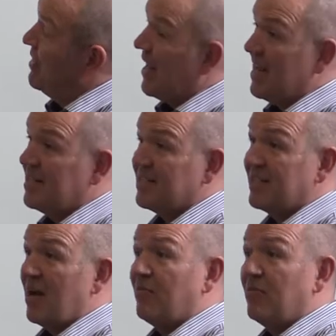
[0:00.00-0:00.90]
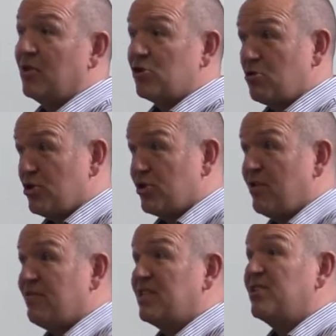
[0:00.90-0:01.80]
be the case. And social
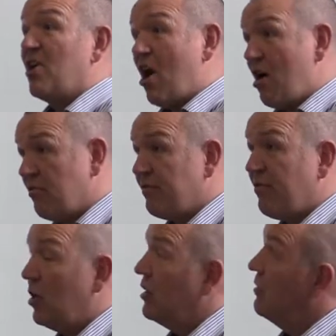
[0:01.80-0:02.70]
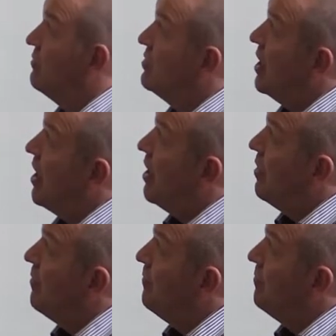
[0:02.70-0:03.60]
services are involved,
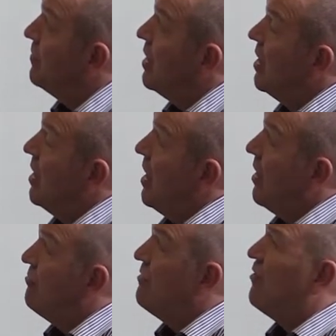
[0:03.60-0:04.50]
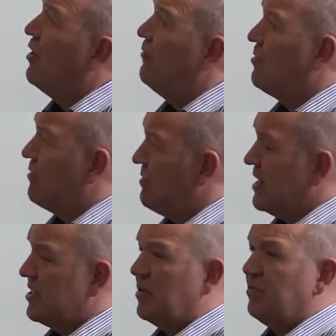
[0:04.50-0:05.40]
and they're involved for a
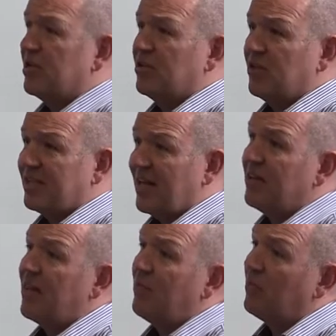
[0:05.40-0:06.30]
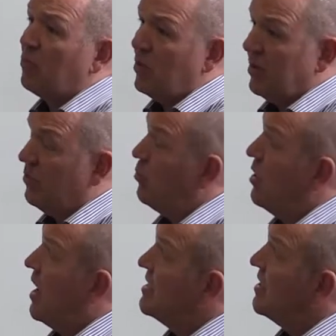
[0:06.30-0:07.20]
reason, but it's understanding them when
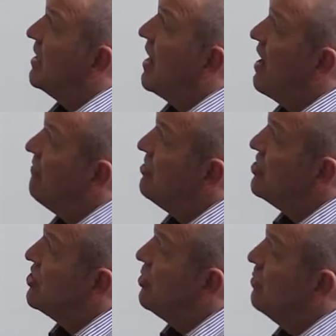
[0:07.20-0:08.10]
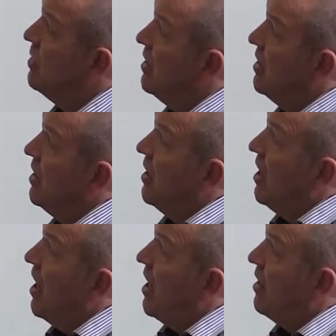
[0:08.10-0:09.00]
we're asking carers to
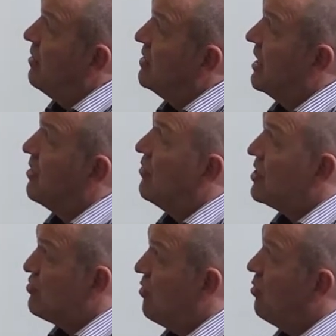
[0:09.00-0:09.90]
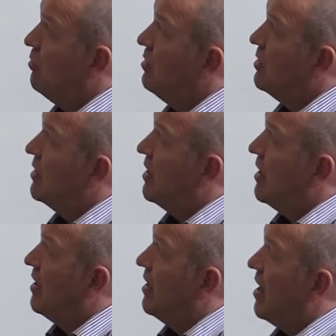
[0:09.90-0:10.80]
take on this role,
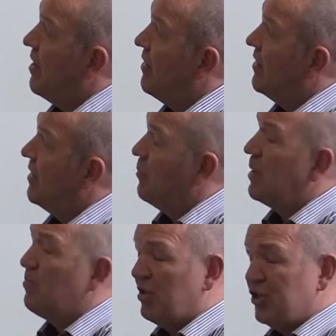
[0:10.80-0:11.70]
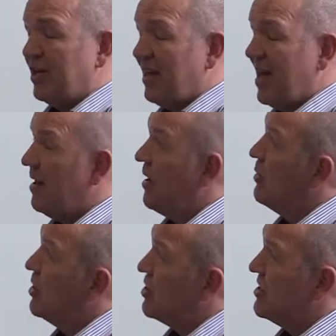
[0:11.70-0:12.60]
that we appreciate that and
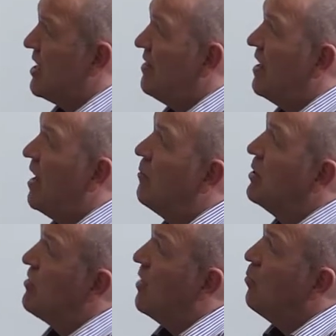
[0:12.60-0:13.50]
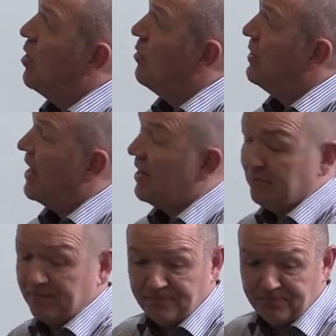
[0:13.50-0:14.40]
we understand that and we try and work with that.